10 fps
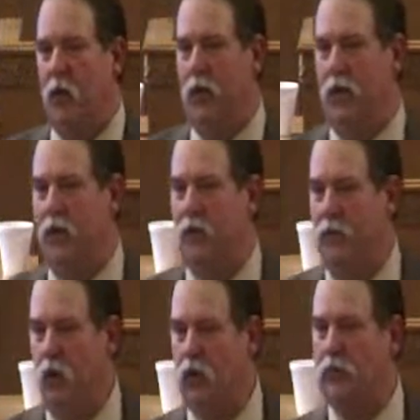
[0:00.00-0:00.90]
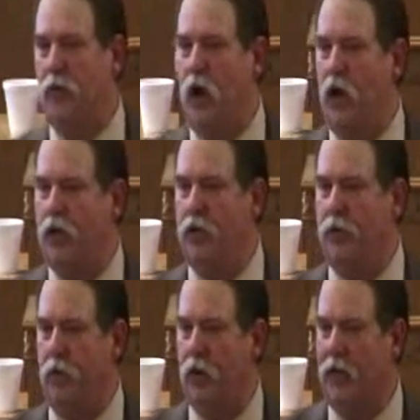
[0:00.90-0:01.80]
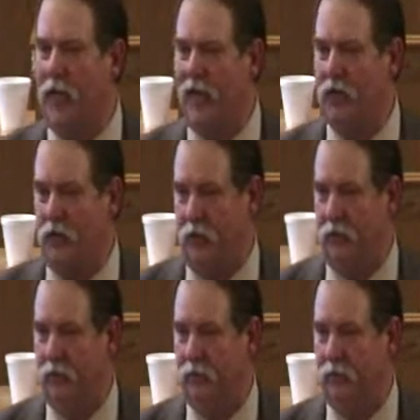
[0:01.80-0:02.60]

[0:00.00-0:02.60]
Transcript: when they divorce for other than fornication.